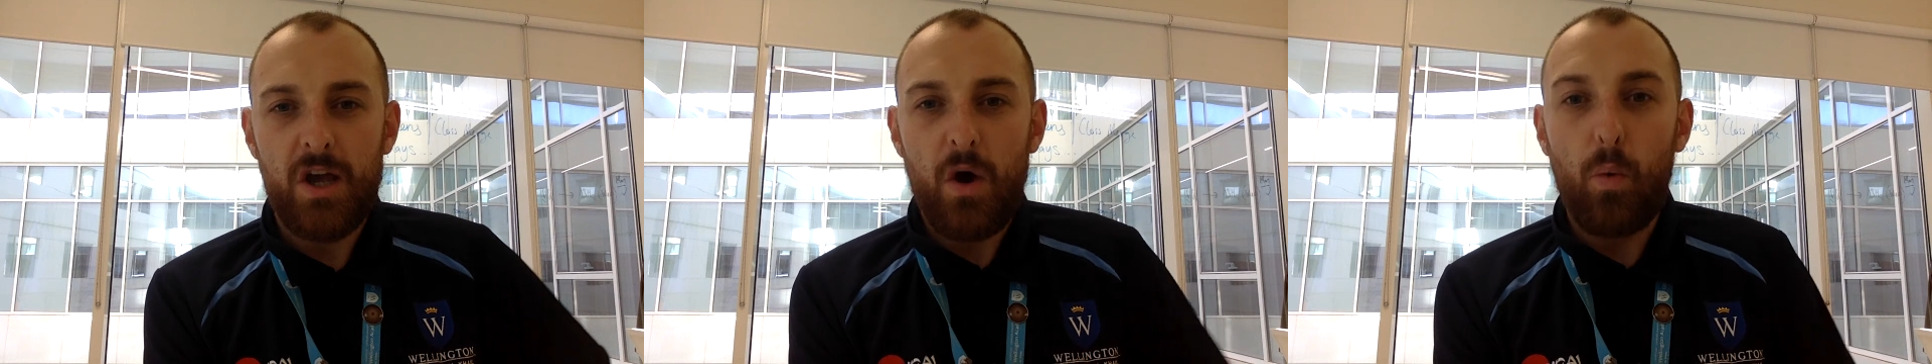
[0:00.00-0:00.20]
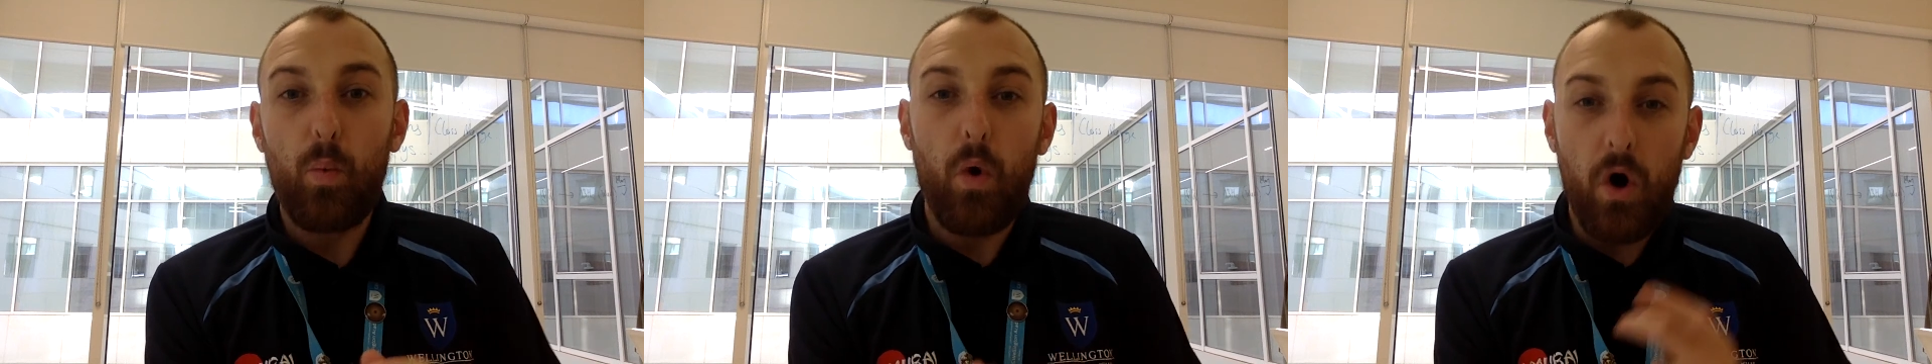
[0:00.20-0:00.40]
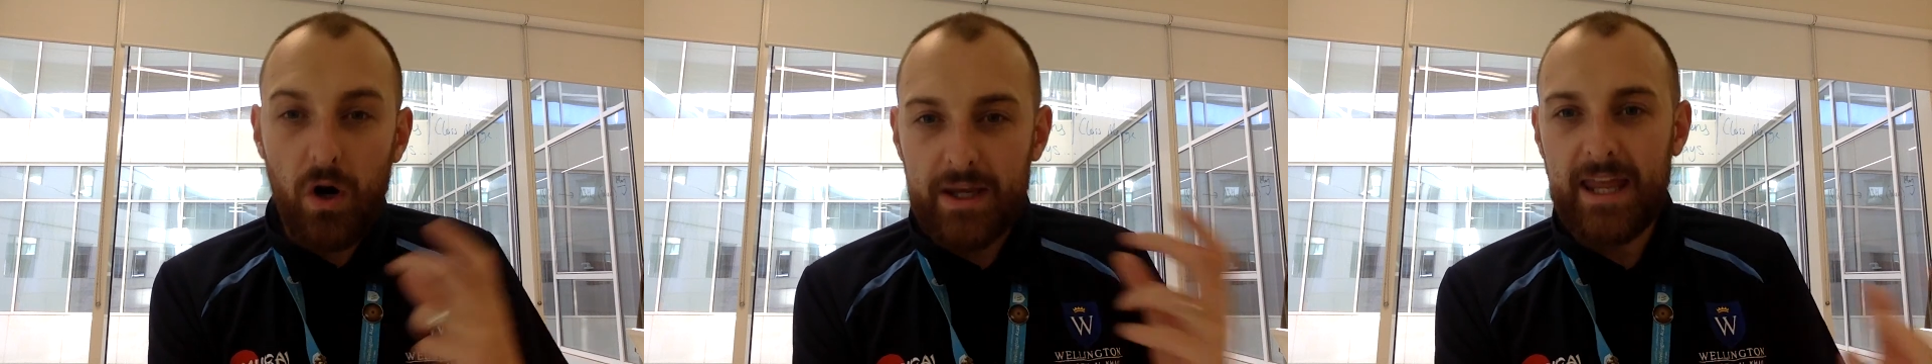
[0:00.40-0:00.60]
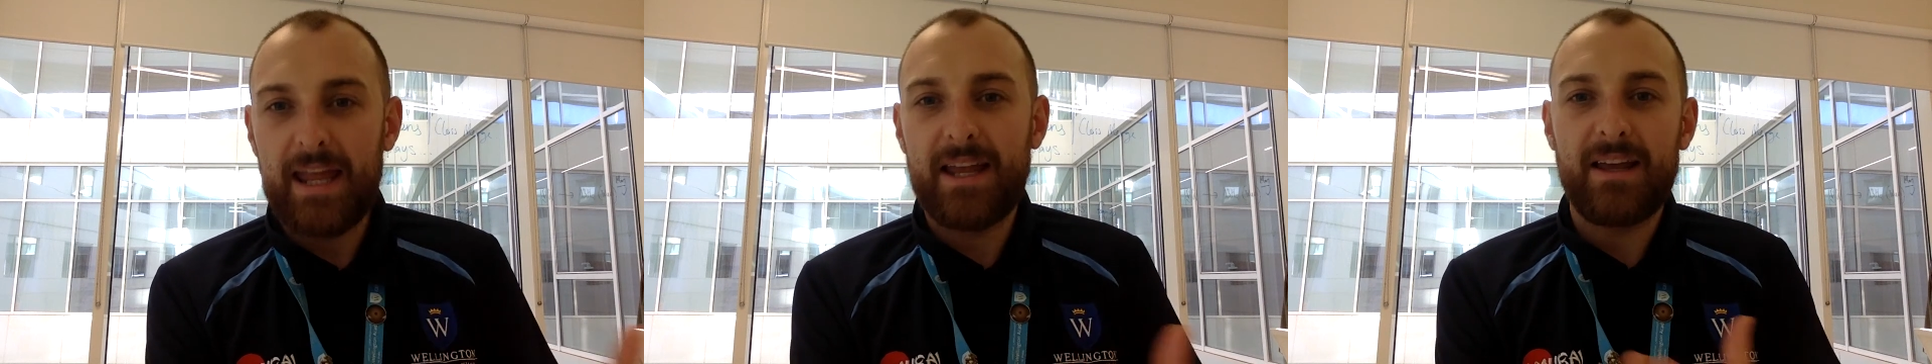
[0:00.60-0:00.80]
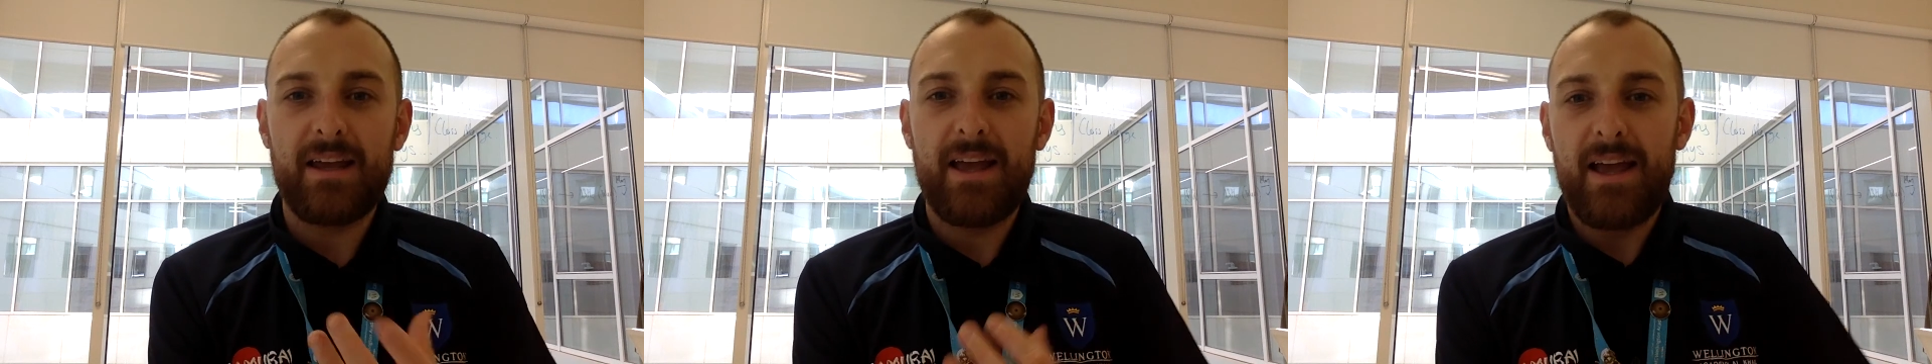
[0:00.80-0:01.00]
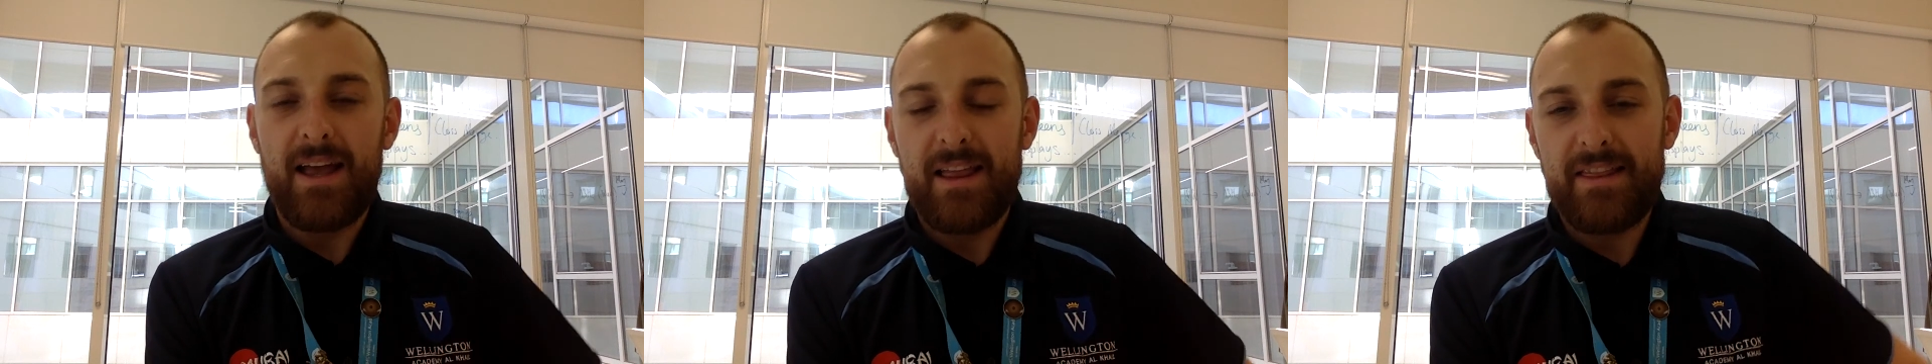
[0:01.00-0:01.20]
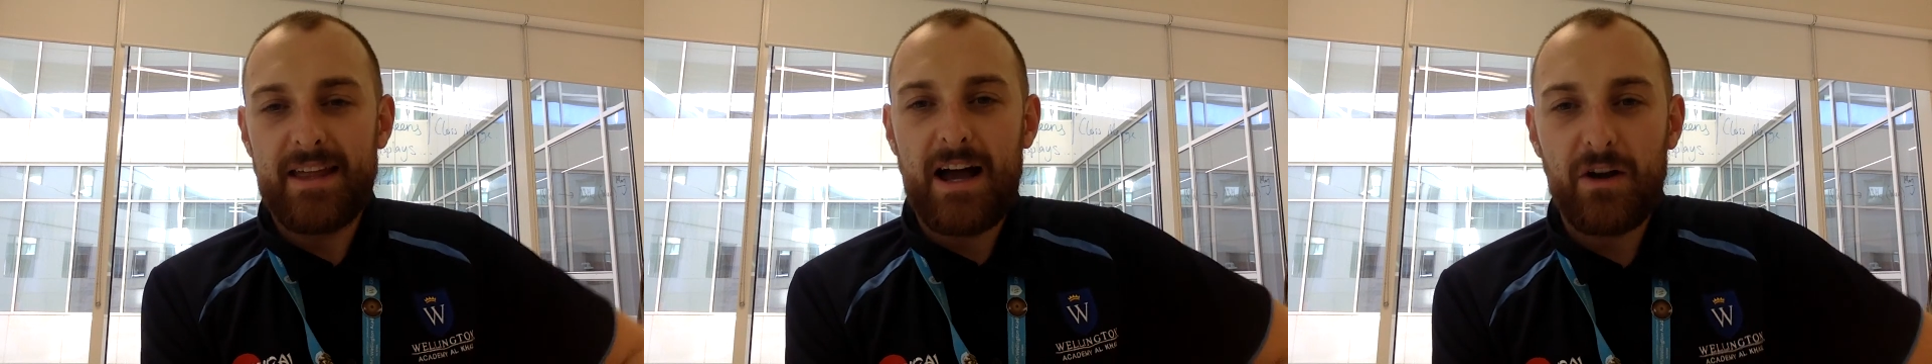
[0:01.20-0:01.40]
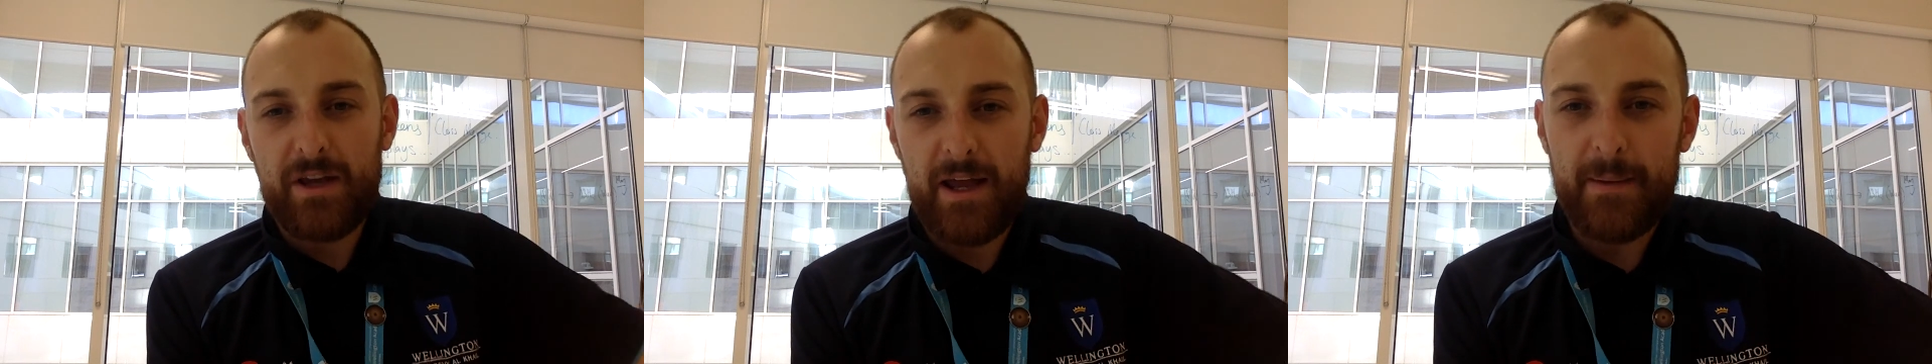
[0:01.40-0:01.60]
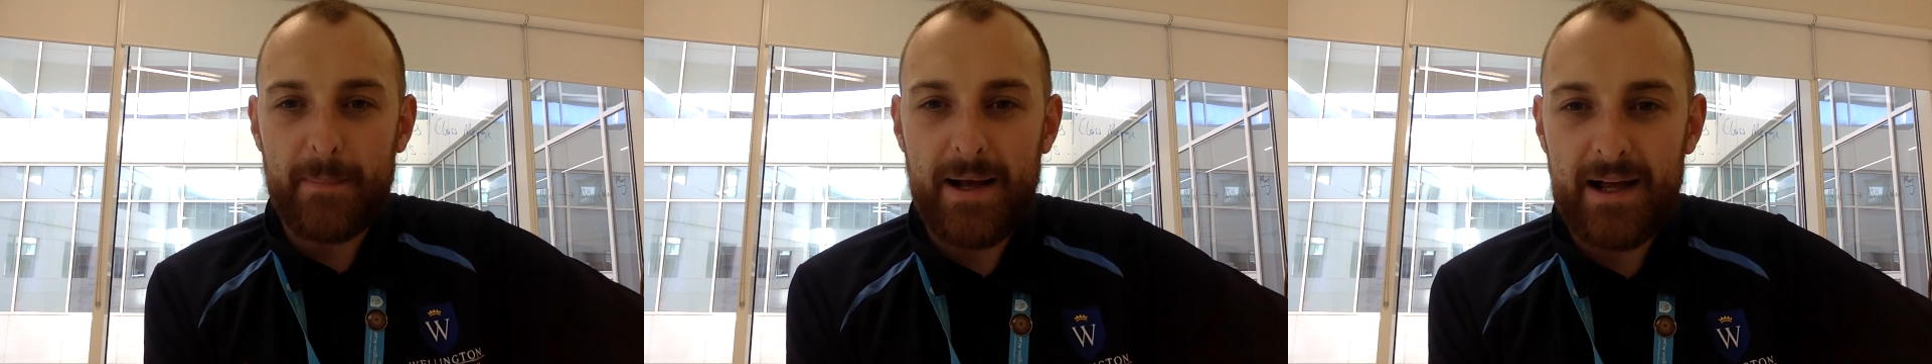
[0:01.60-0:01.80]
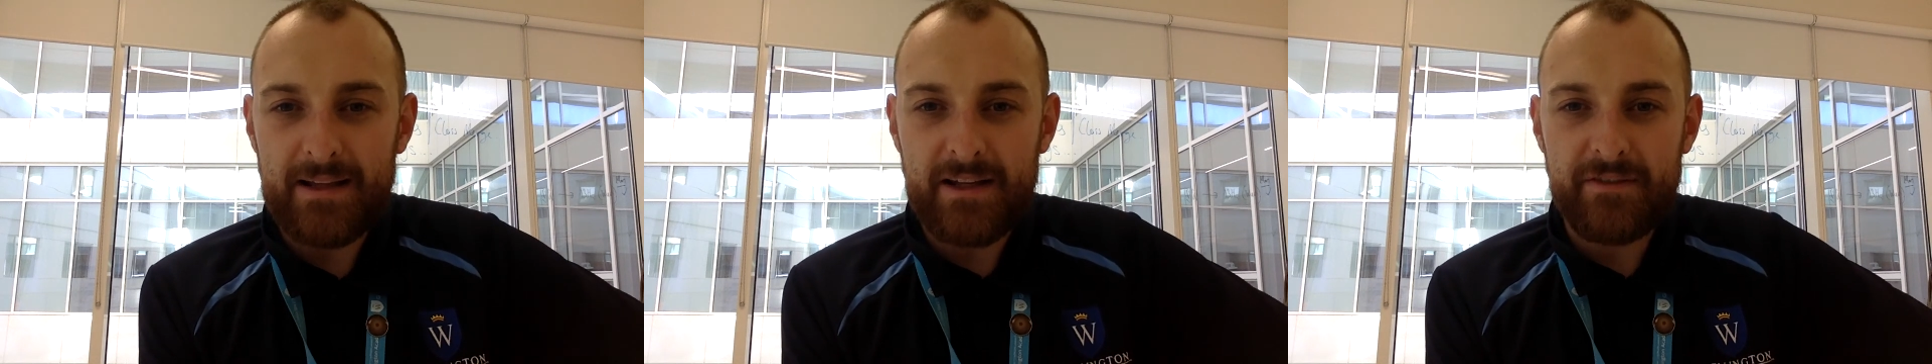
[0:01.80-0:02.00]
walking the Alkale
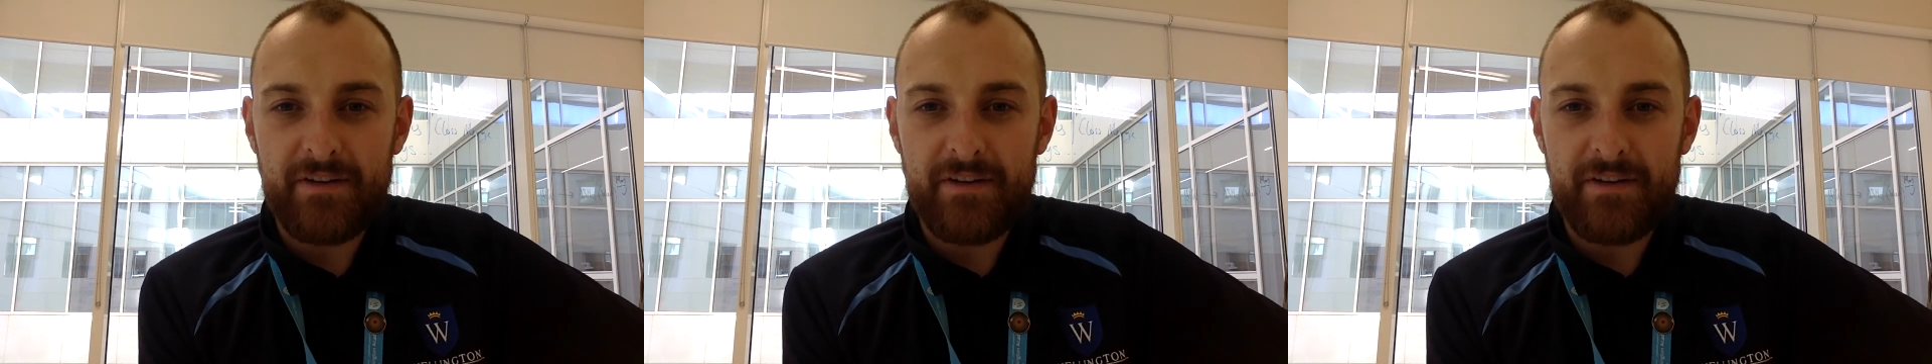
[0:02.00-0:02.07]
Mile in a